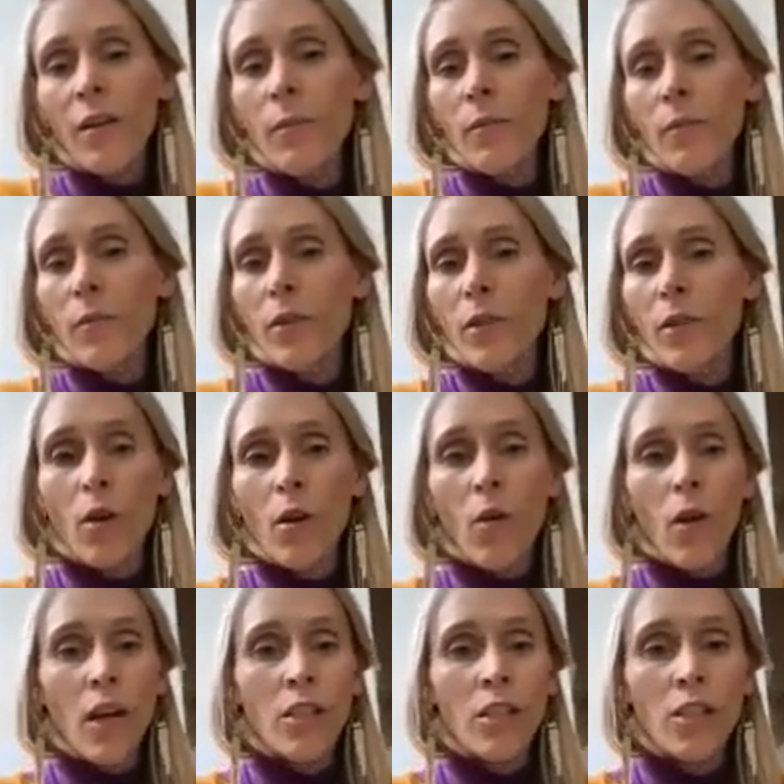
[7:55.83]
you
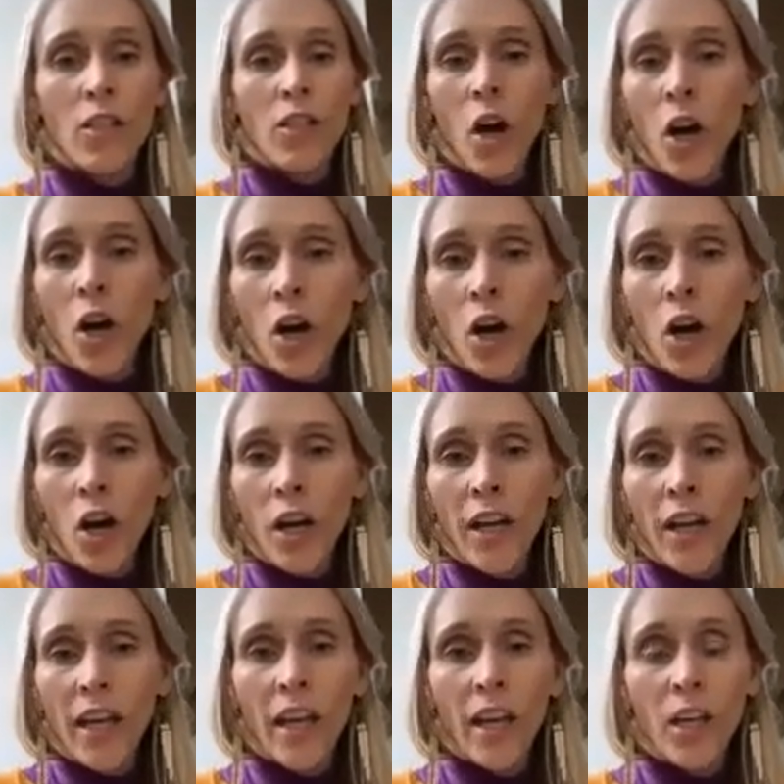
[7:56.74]
know, a dog.
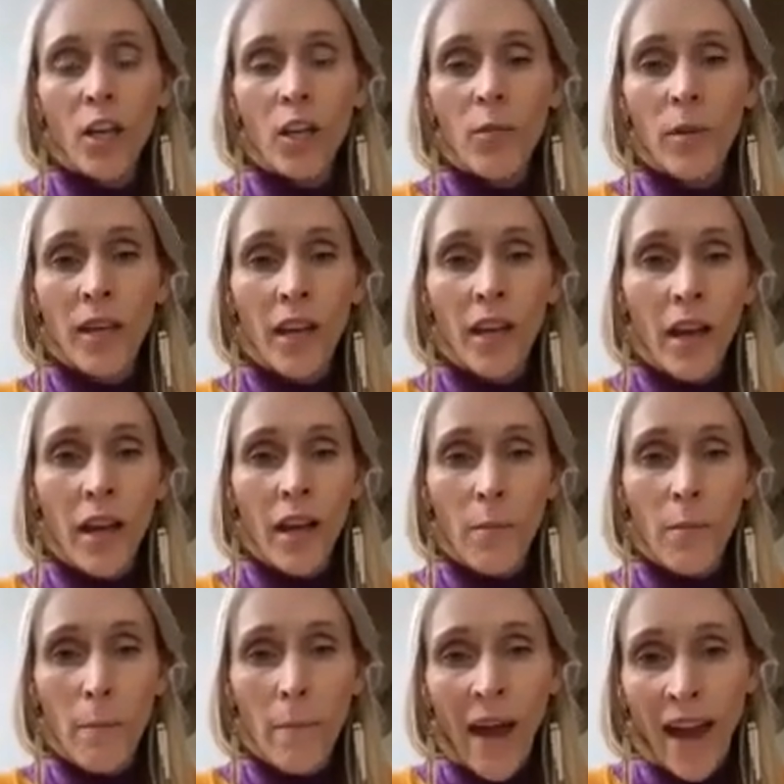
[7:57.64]
It could be an
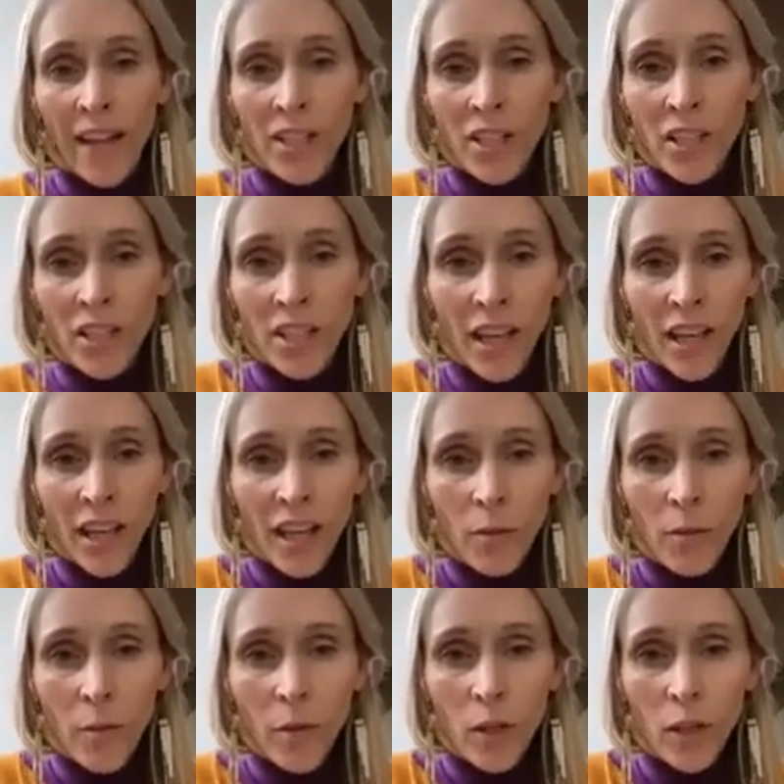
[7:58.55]
imagined
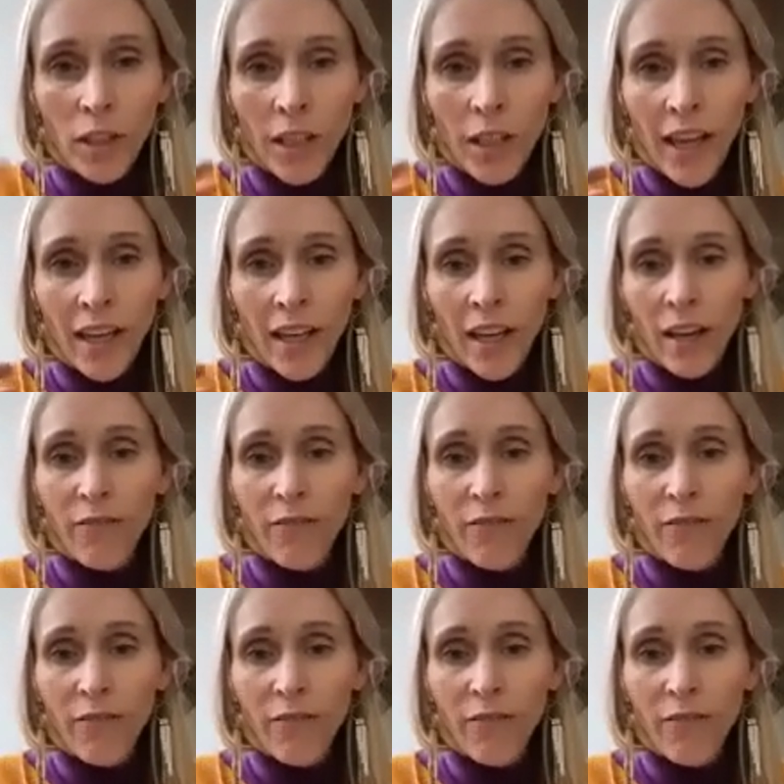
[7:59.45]
animal like a